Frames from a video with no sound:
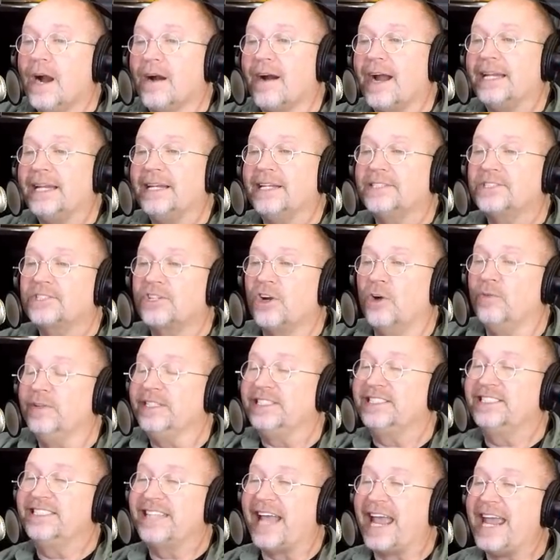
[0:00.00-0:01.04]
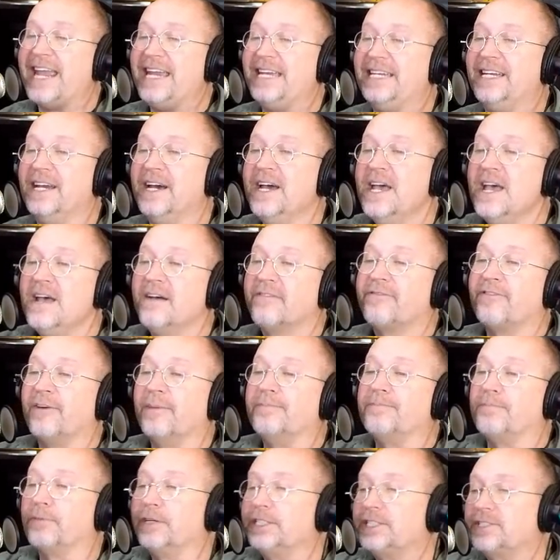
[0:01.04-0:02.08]
All right, let's go with Zane
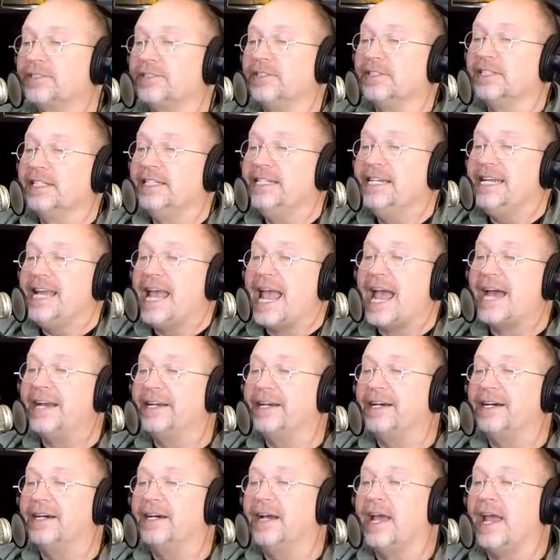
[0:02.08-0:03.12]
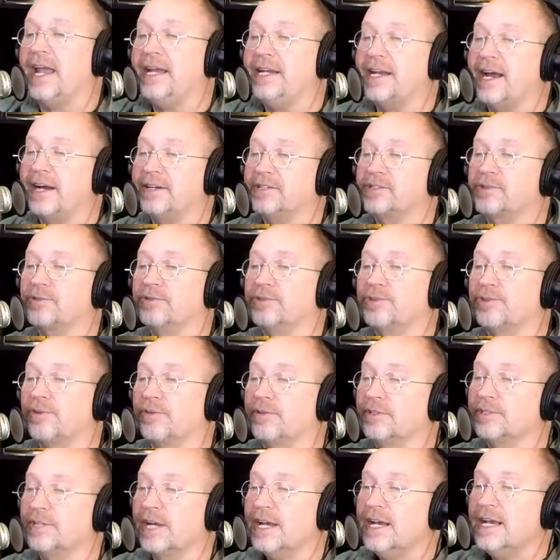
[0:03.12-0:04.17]
from Bristol, Indiana. Hey, Dinosaur
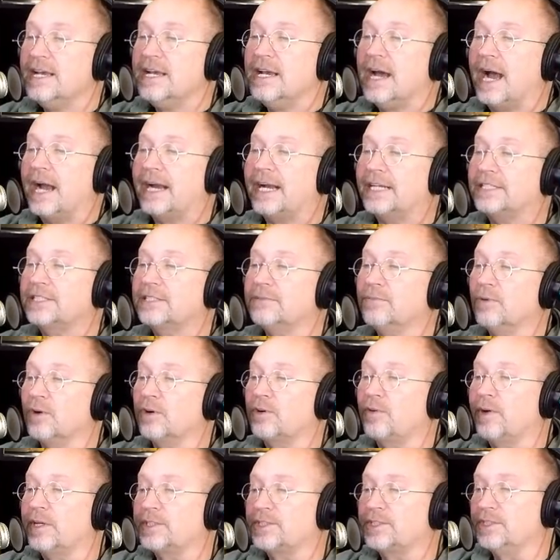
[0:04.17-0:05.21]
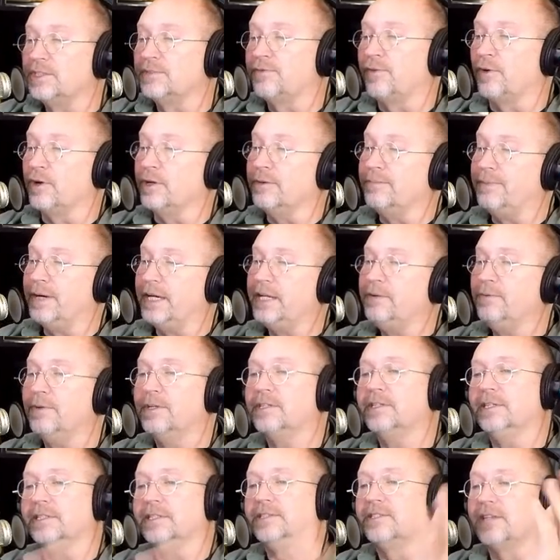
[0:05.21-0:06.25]
George, I got some more questions for you, buddy.
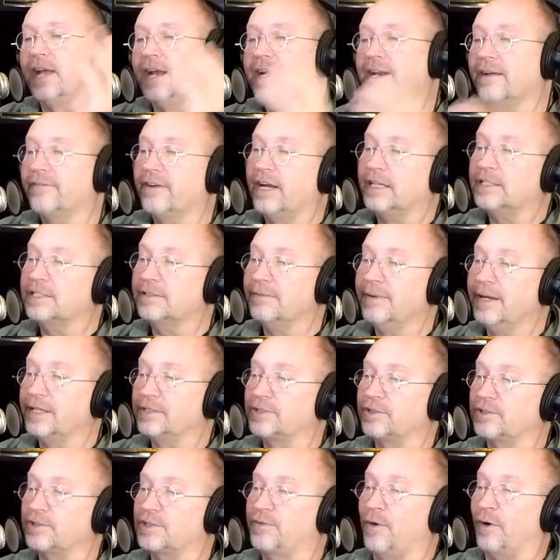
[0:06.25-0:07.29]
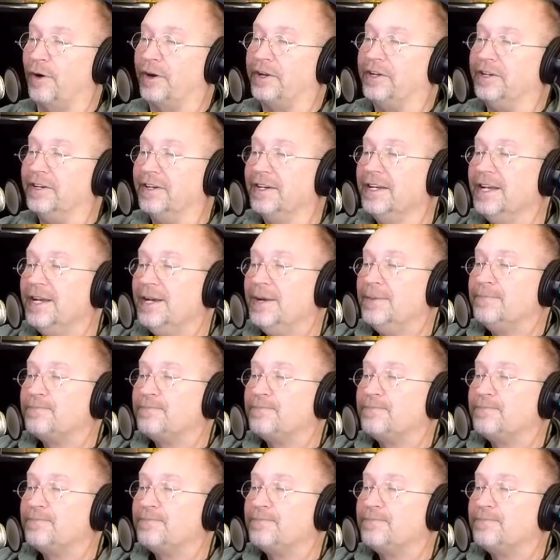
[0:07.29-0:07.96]
Well, good, Zane. I've got some answers for you.